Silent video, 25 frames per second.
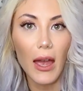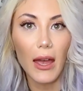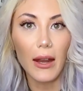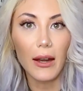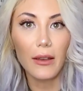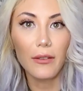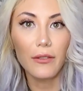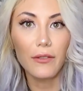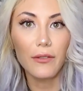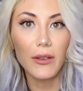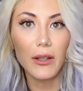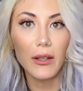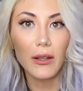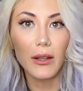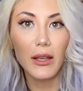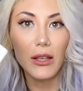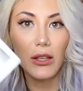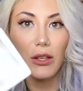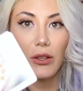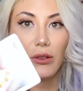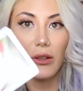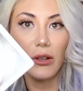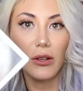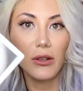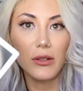And I feel
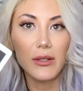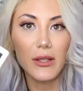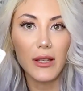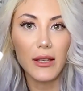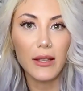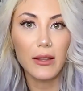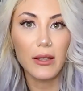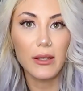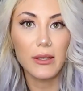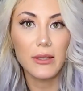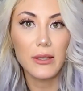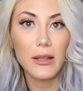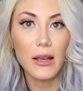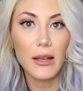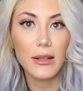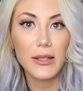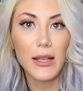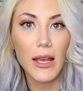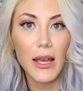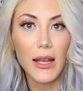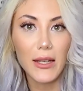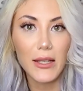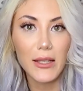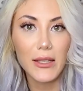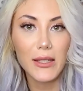like there's like the, a
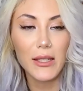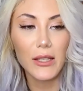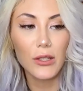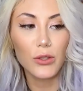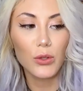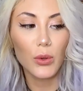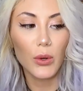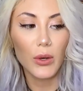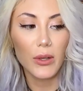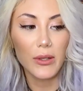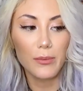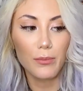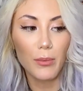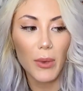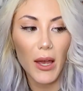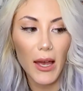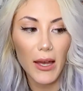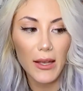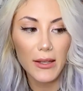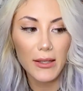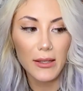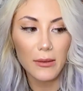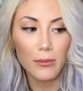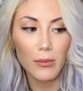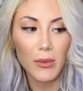tendency towards
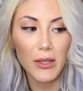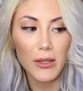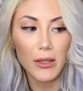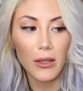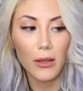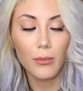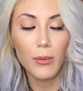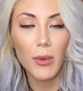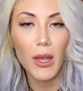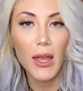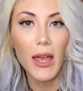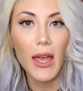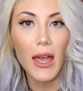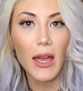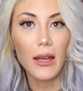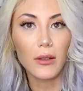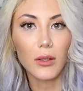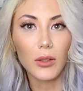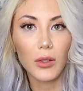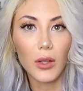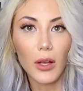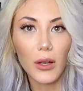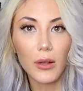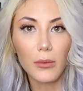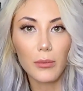pessimism. And a
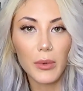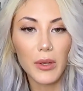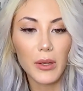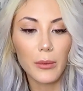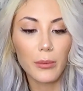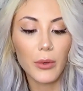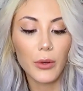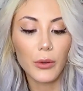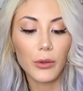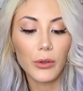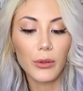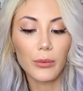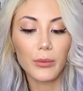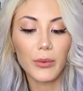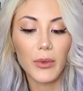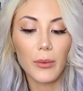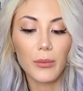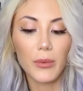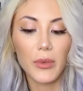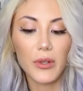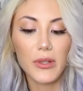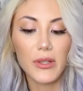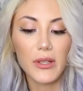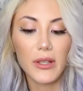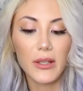lot of people, group
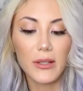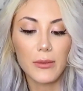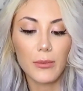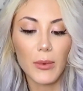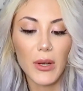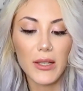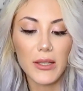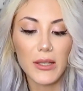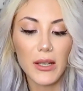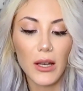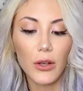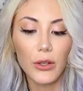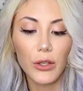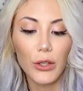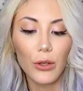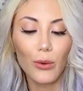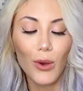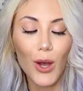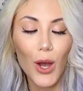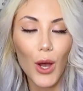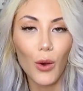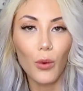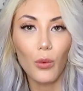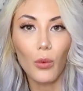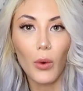number six, might tell you,
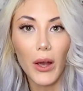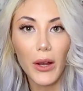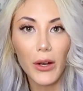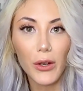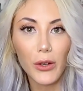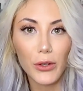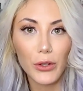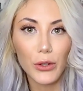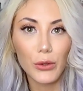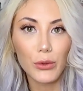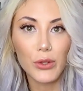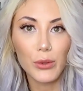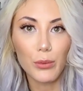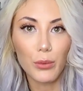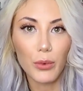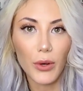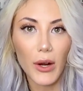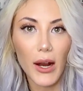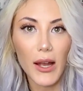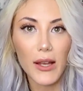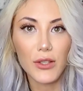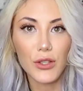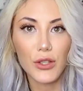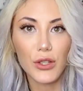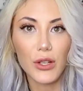Why are you
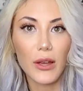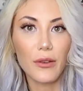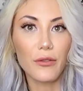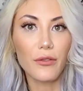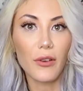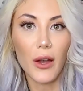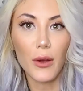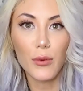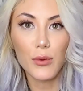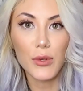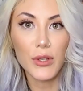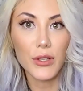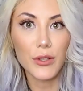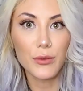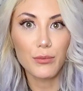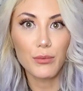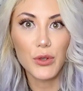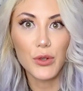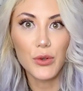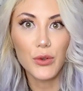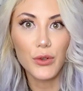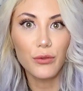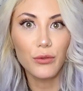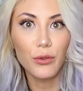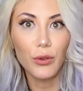depressed? If I was as
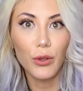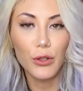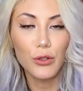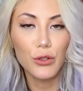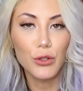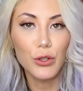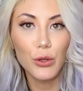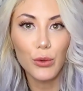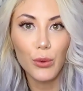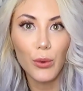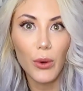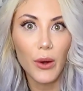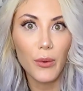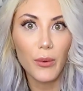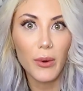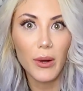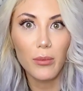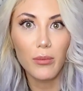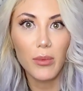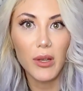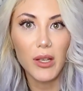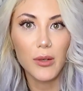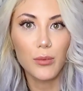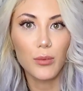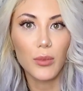beautiful as you, I
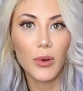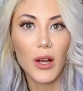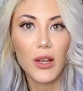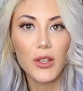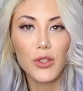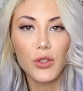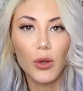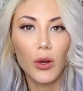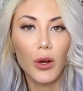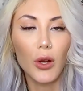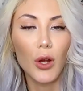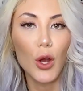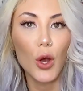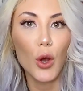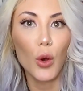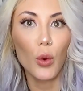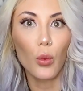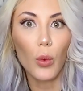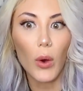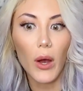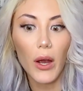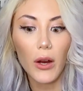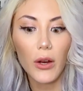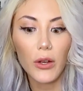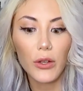wouldn't be depressed. Or
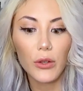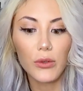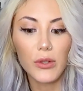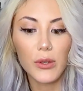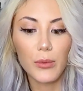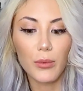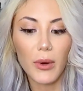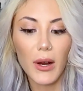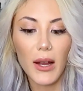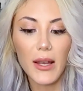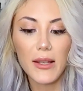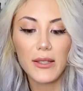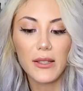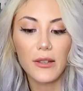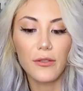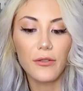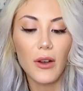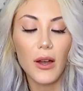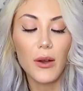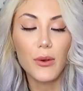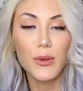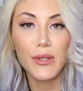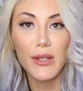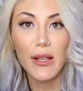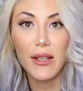why are you depressed if
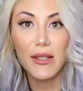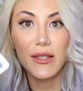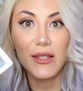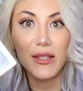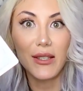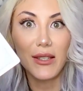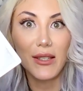I was as